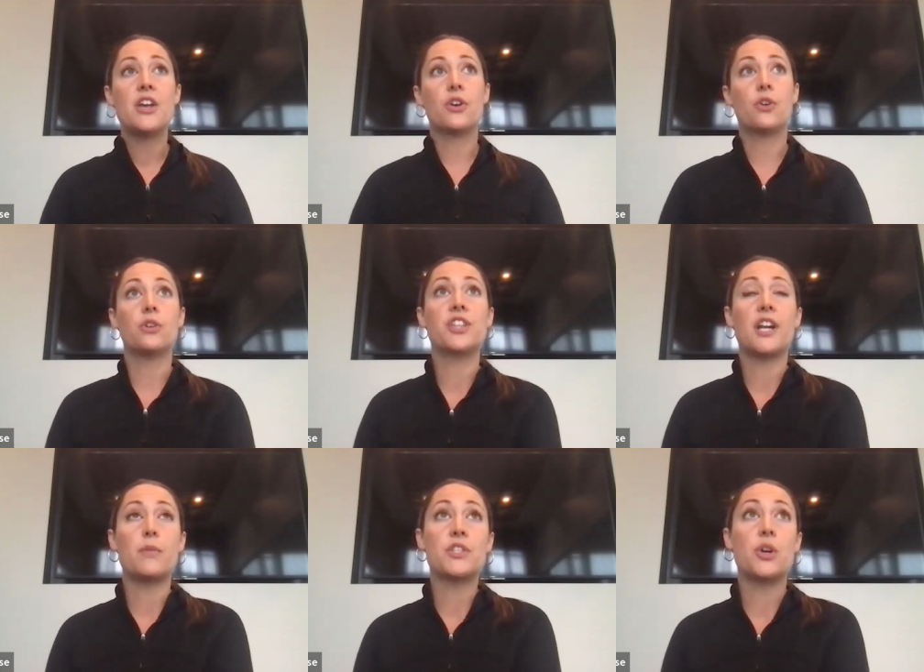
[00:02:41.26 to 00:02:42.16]
the girls that
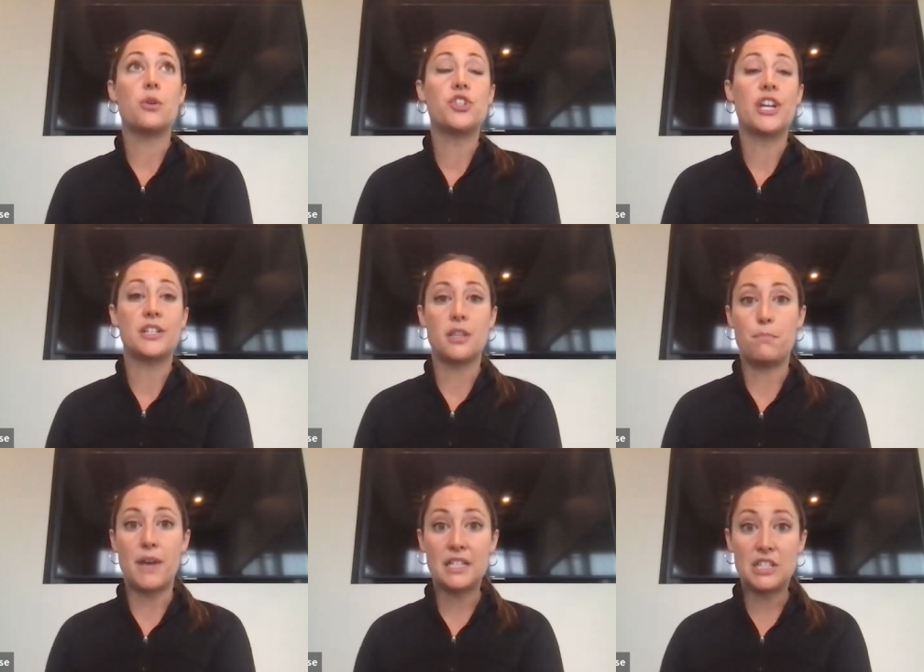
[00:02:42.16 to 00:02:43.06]
I was coaching to the
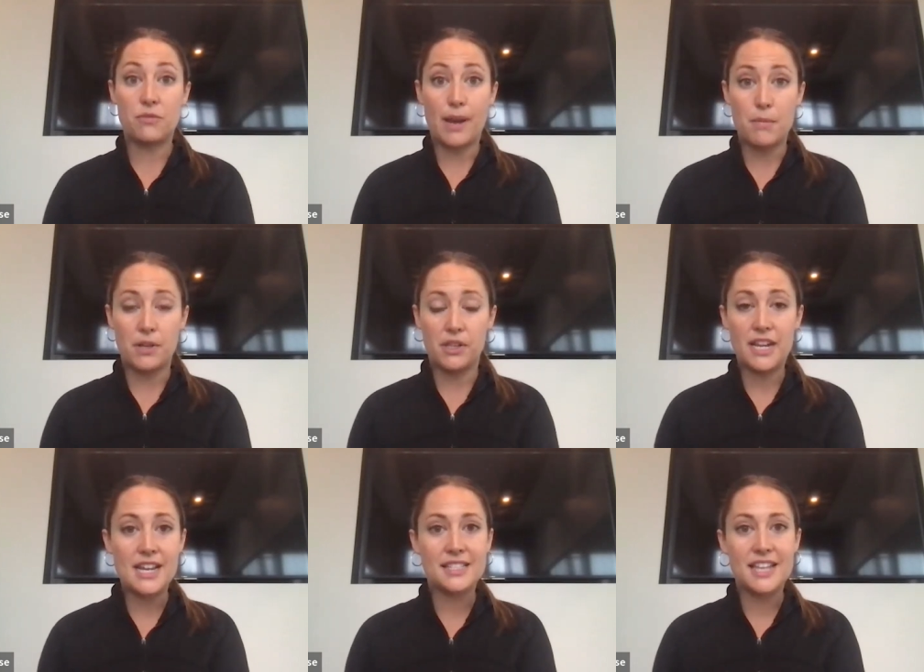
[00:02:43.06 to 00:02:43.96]
best of my
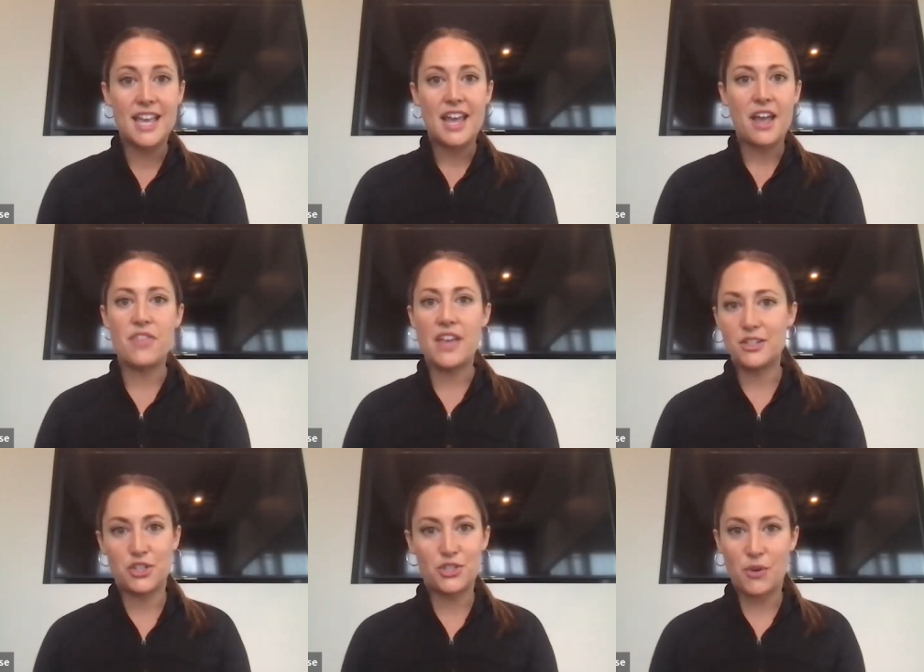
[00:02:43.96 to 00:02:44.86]
abilities and that
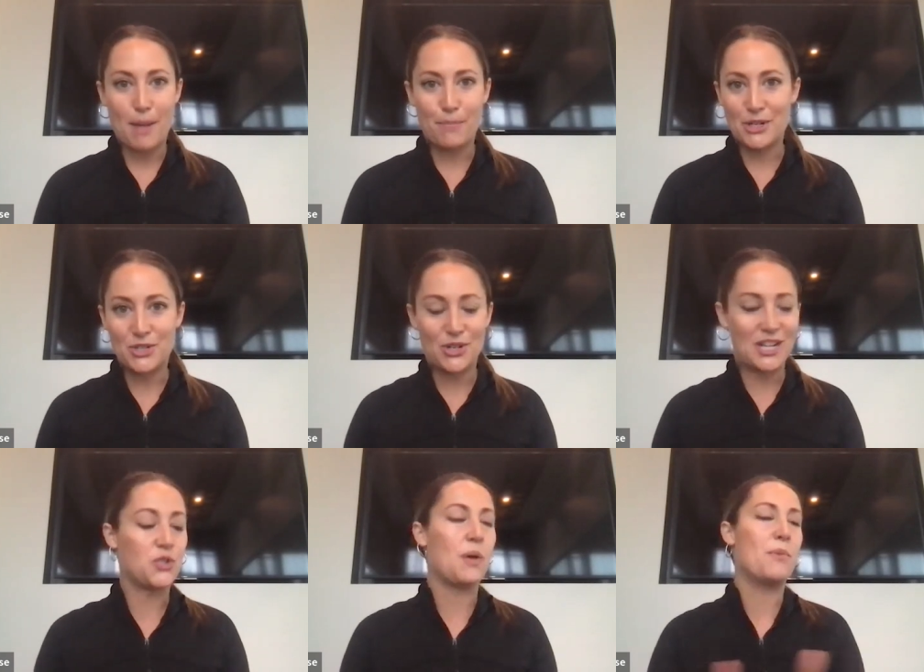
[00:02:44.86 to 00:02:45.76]
just so happened to turn
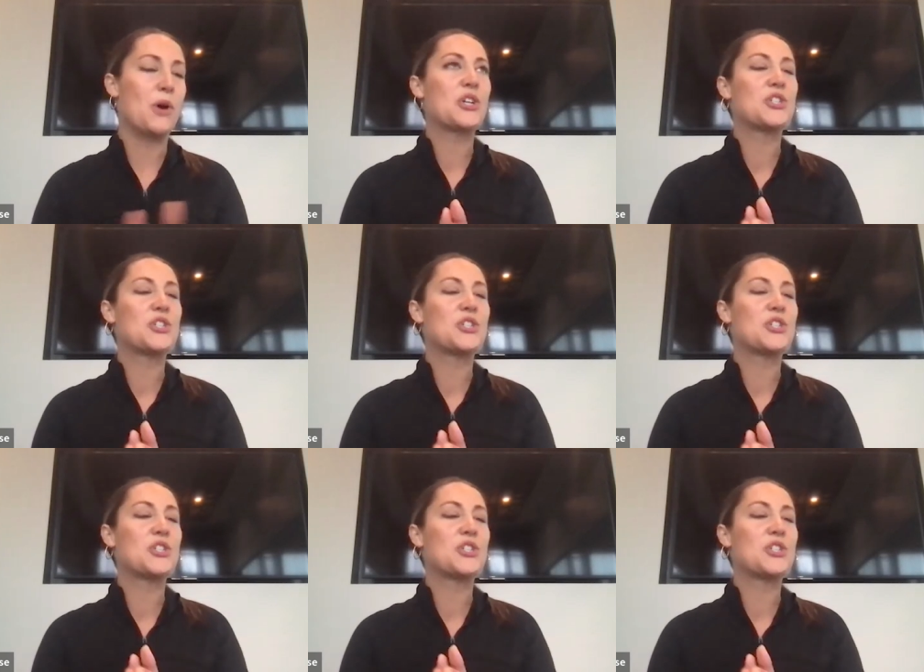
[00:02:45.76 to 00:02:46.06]
into a book.